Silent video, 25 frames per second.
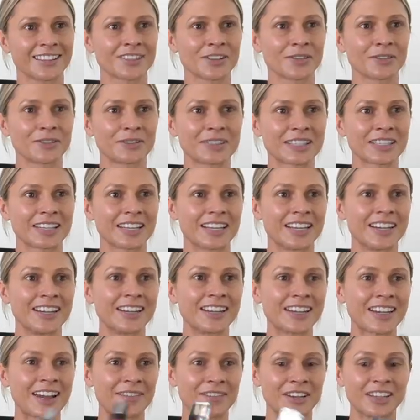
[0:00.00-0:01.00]
there's
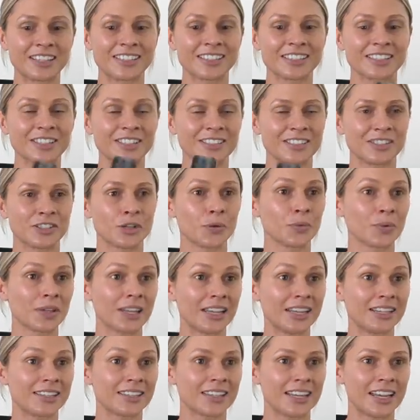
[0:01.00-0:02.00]
obviously having two
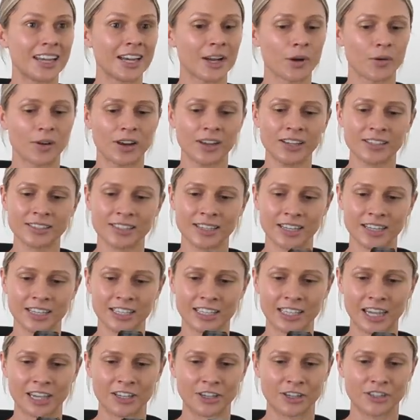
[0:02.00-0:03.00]
of these an hour is going
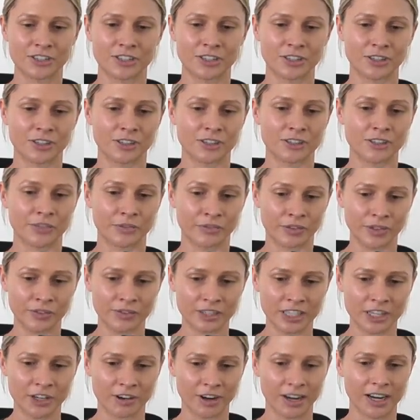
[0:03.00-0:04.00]
to get you to, to
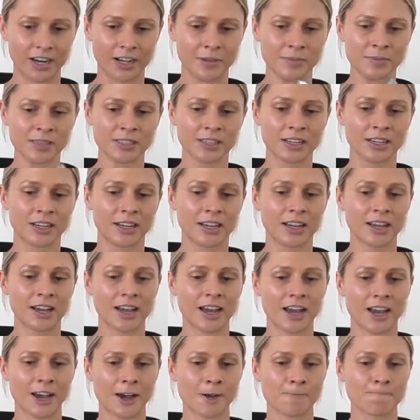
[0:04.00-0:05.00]
fifty grams
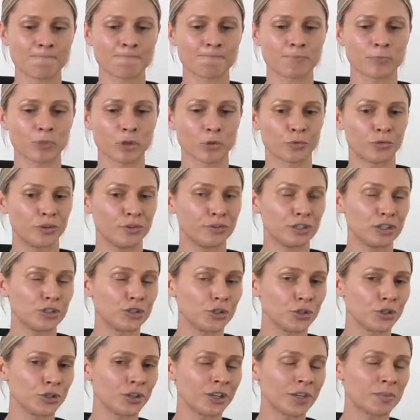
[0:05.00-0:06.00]
um, or
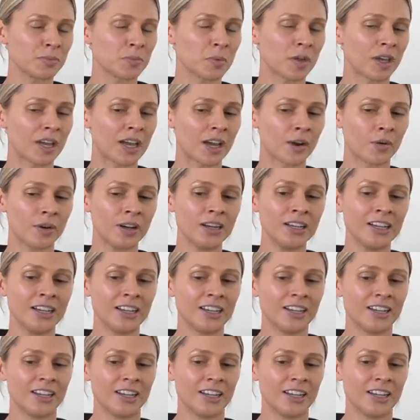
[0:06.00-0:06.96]
fifty-two grams per hour.